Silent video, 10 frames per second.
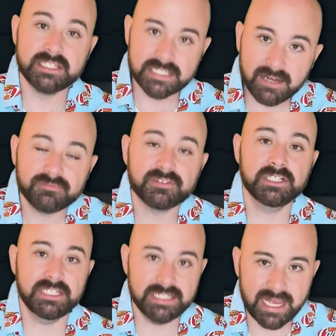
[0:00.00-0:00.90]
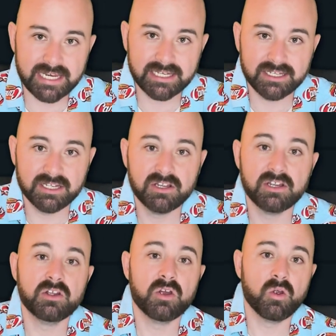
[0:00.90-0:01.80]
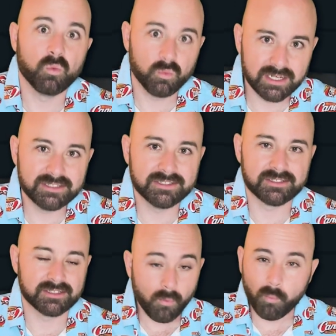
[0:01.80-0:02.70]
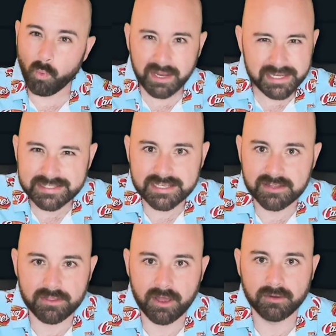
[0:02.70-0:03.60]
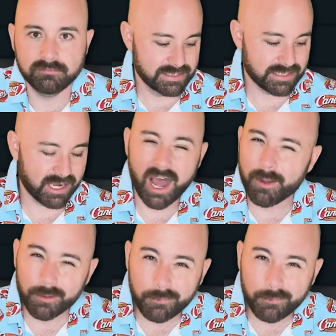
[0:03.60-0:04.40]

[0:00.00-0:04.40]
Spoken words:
definitely getting Riddler. What is it though? It's a comic